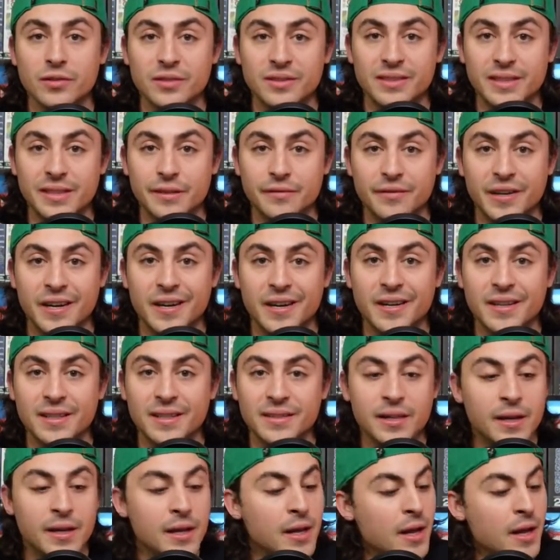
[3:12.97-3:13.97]
D
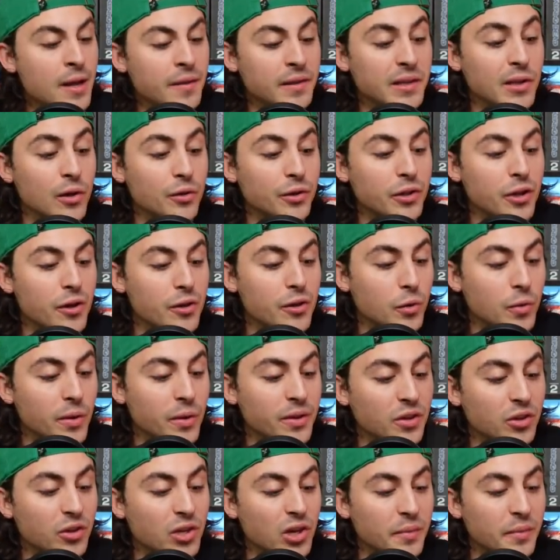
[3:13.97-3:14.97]
variant. The only other one
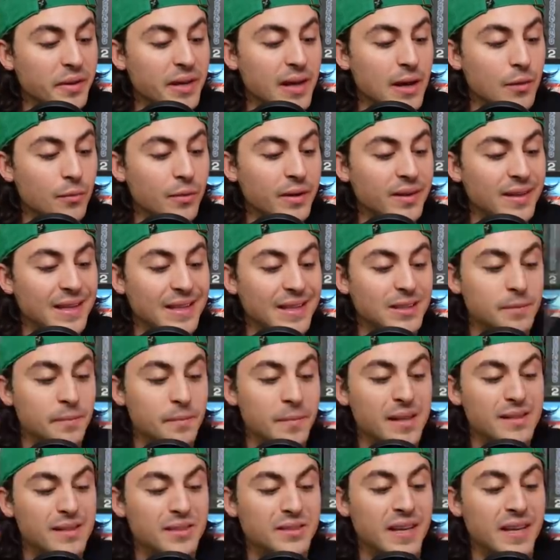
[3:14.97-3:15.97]
they're coming out with is
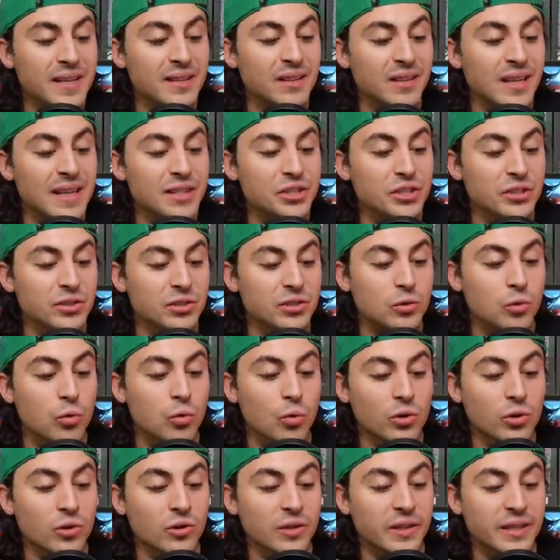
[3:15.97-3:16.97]
Myths and Legends
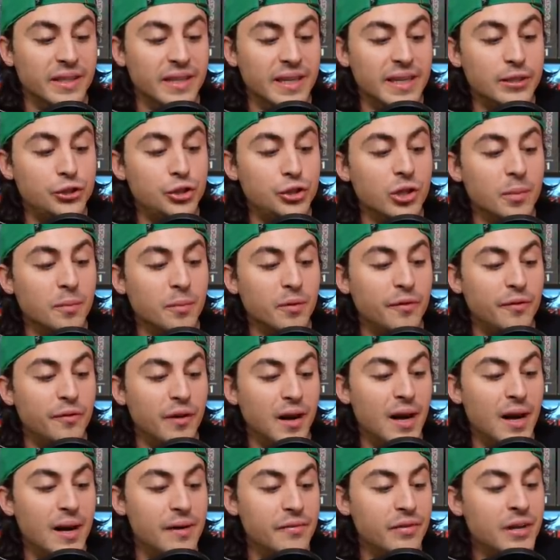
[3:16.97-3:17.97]
Quarterly, issue number
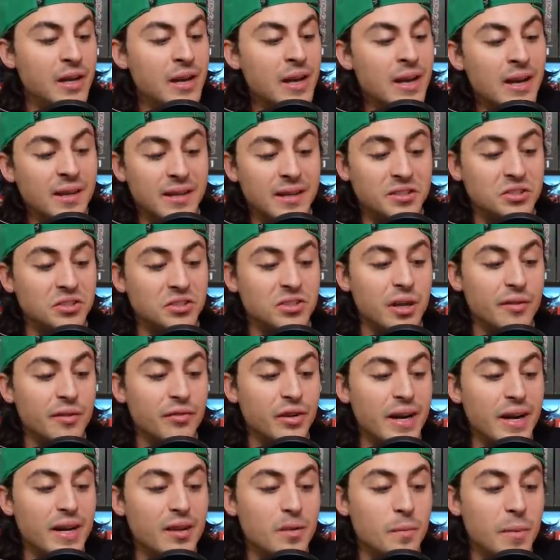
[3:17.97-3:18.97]
5. This is cover
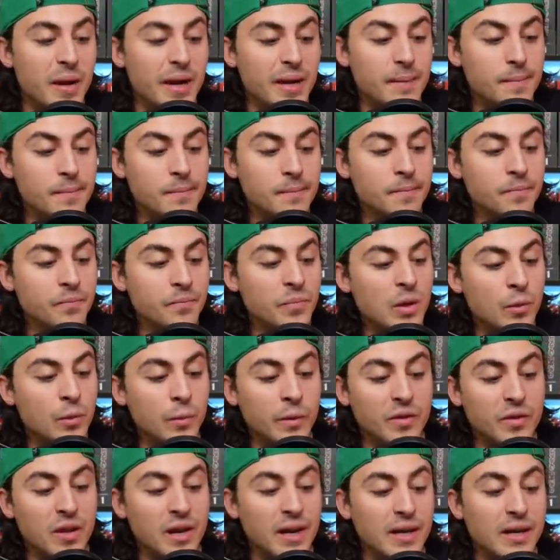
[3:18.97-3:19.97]
A, the main.
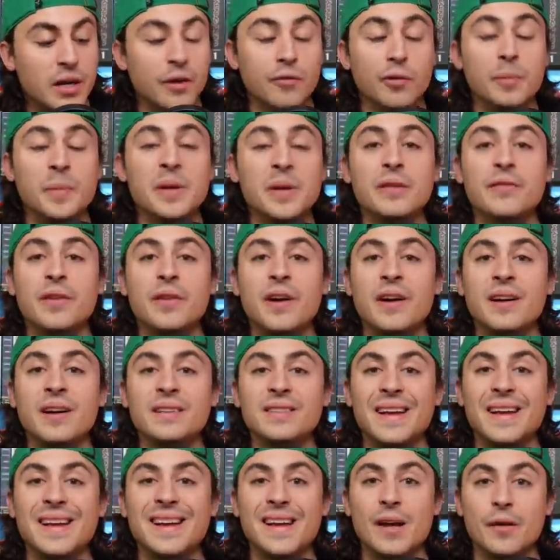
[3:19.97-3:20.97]
We've got a cover B variant,
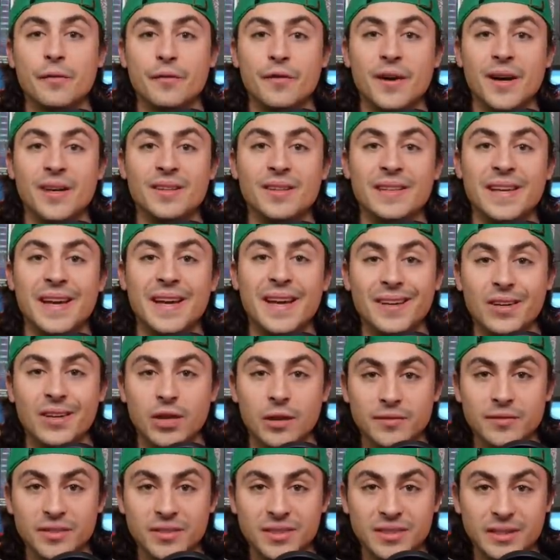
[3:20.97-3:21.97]
and now finally a
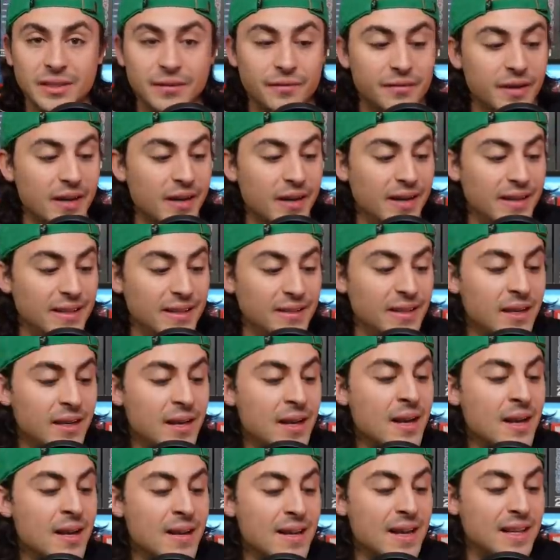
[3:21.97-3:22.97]
cover C variant.
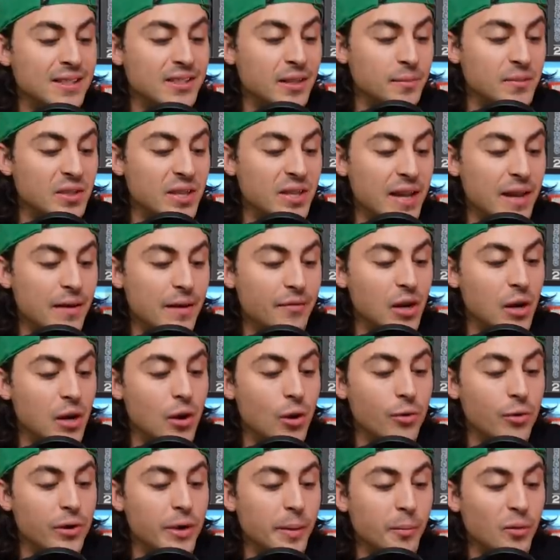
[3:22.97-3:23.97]
Next up today, I've got
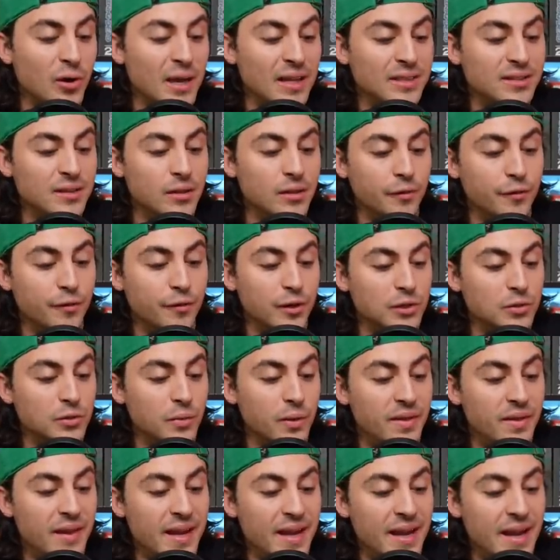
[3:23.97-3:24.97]
Oni Press, and the first
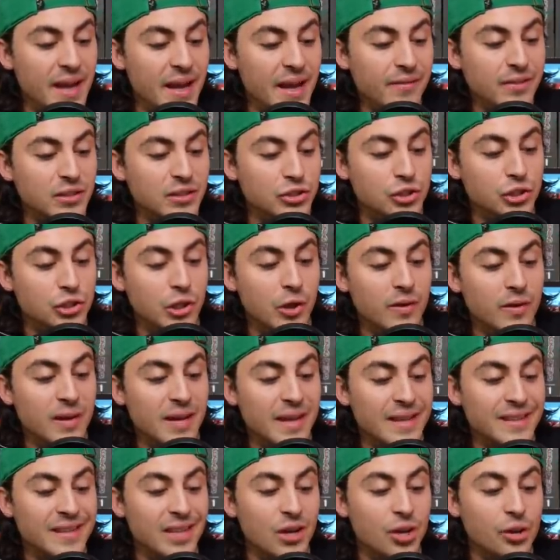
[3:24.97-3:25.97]
one they have is Jonah
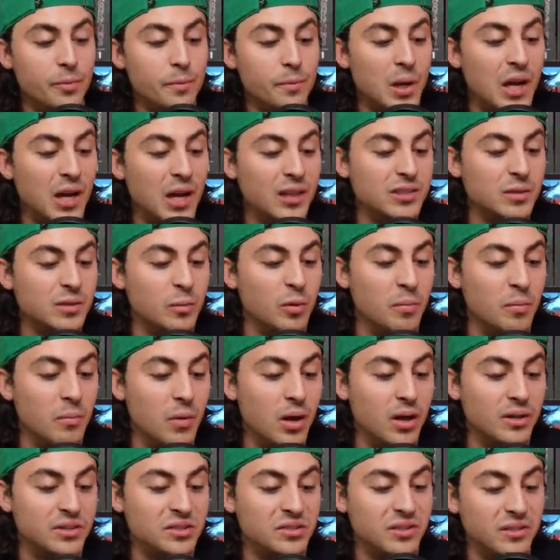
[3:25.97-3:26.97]
and the Unpossible
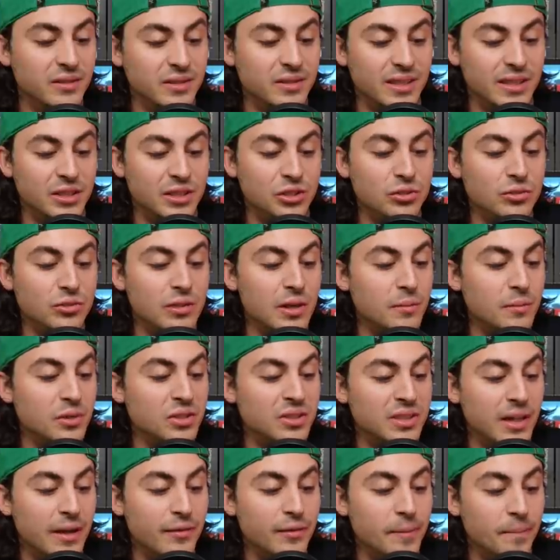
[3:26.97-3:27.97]
Monsters, issue number
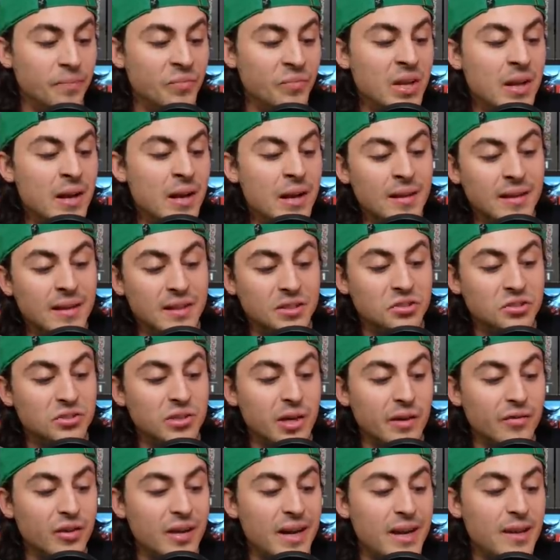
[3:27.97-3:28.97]
7. This is
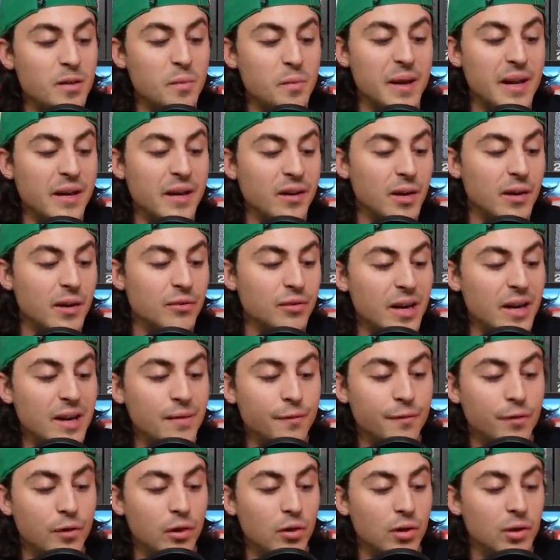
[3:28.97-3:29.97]
cover A, the main cover, and
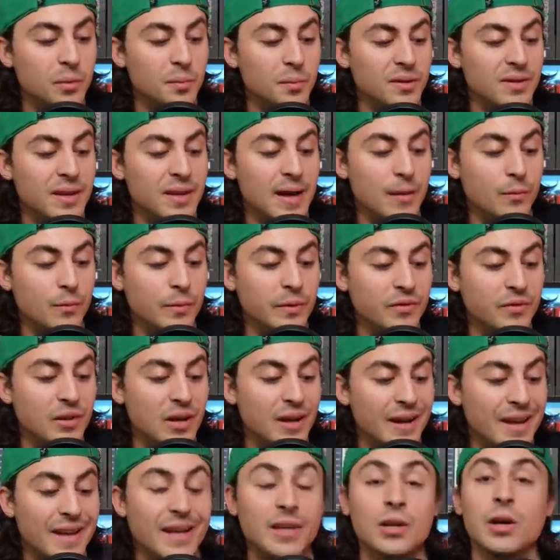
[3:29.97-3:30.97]
followed up with that, we've
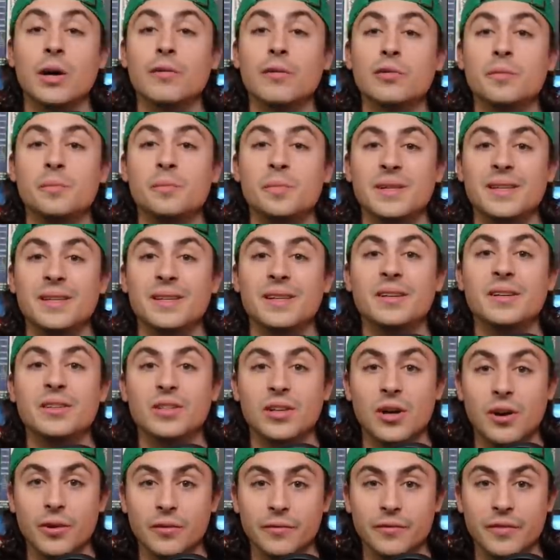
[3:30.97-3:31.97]
got a cover B
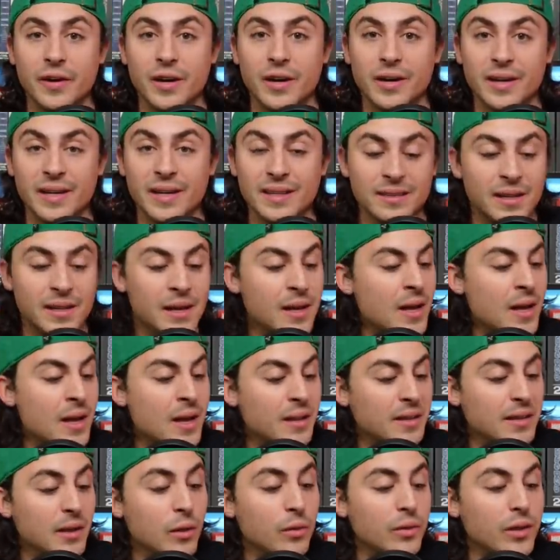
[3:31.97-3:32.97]
young variant.
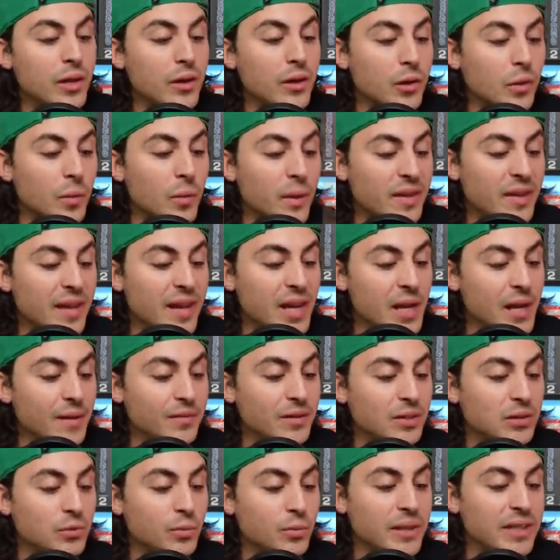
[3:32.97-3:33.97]
The only other one they have
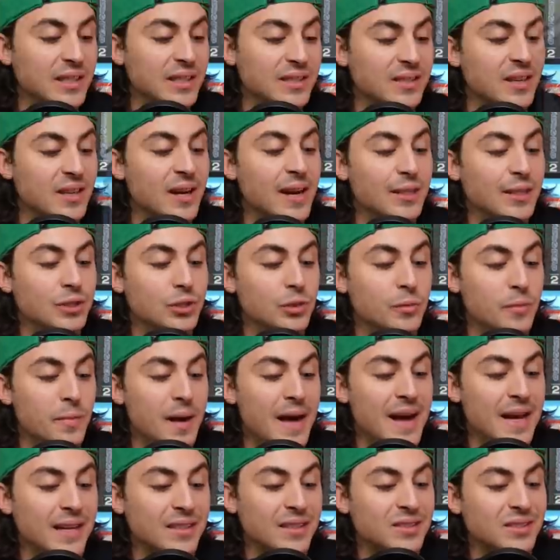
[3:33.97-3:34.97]
this week is Kaiju
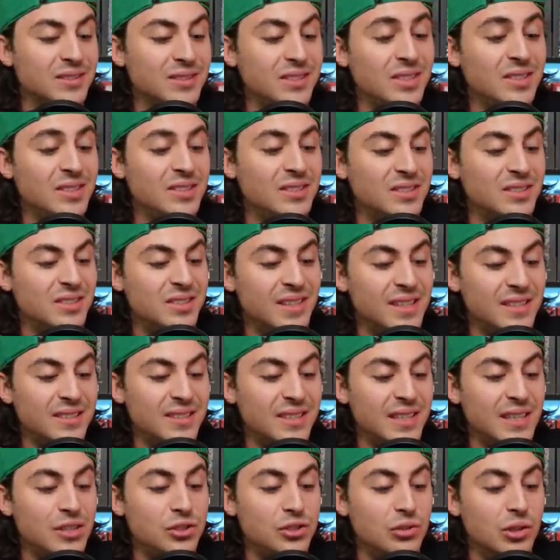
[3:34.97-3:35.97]
Max, season 6,
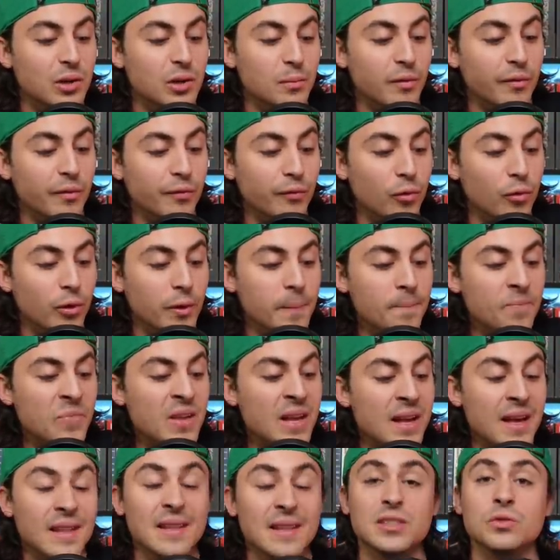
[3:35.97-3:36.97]
issue number 4,
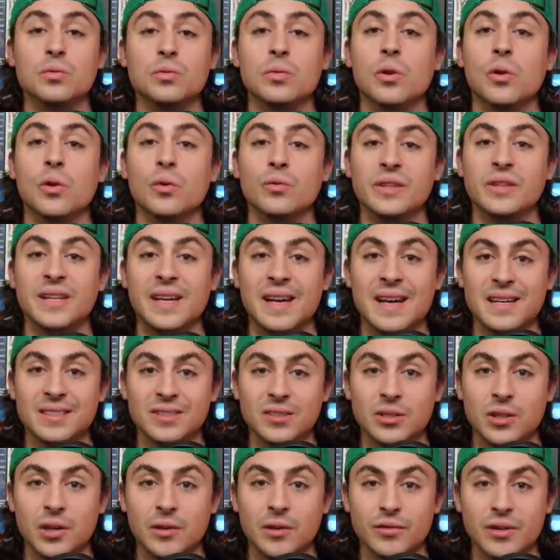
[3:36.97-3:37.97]
and this one only has a
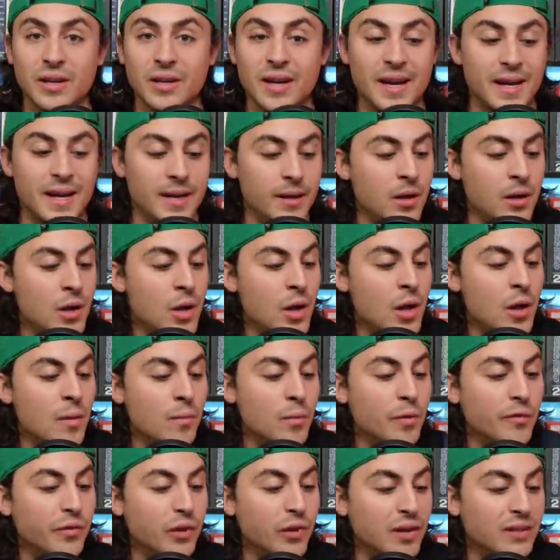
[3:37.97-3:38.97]
cover A.
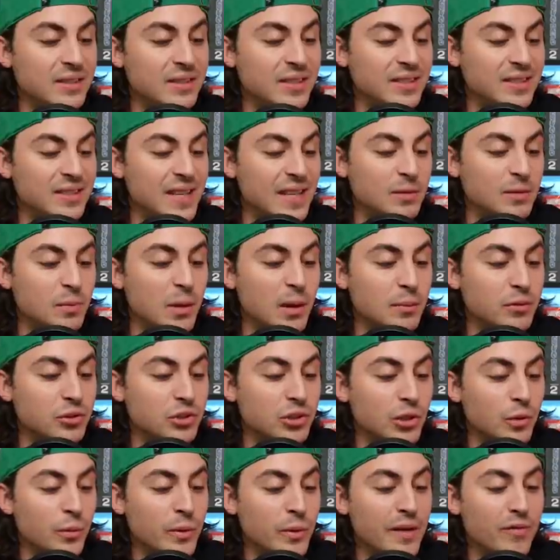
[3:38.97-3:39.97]
Moving on to this next
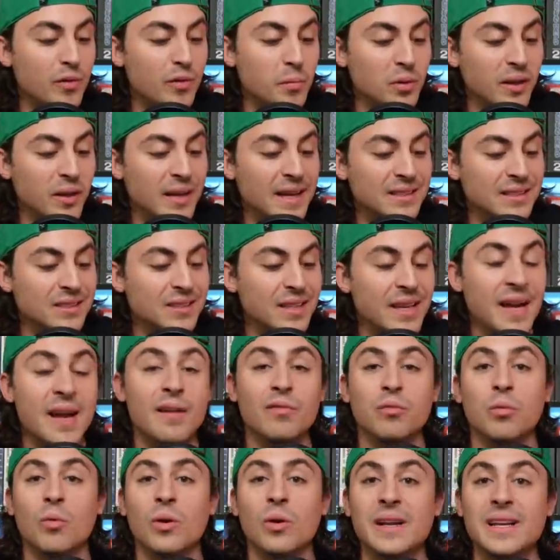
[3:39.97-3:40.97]
publisher, we have Ablaze, and they have
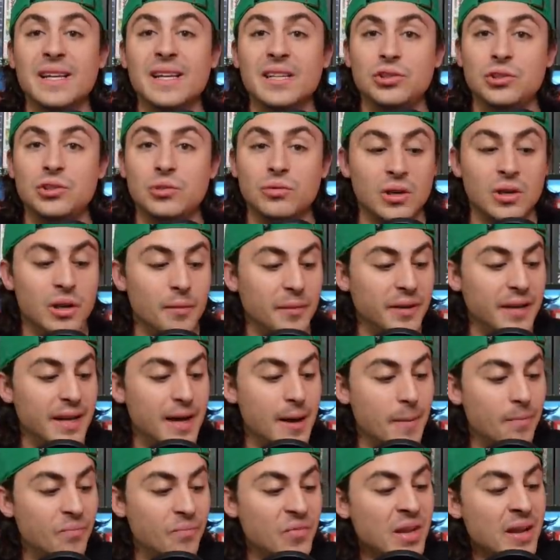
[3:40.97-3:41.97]
one issue coming
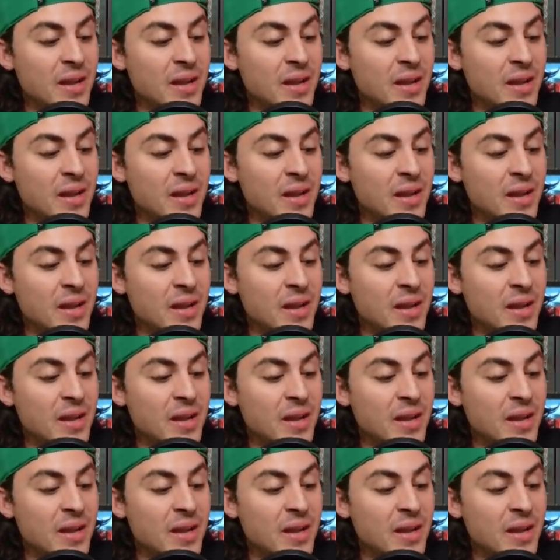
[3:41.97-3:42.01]
out.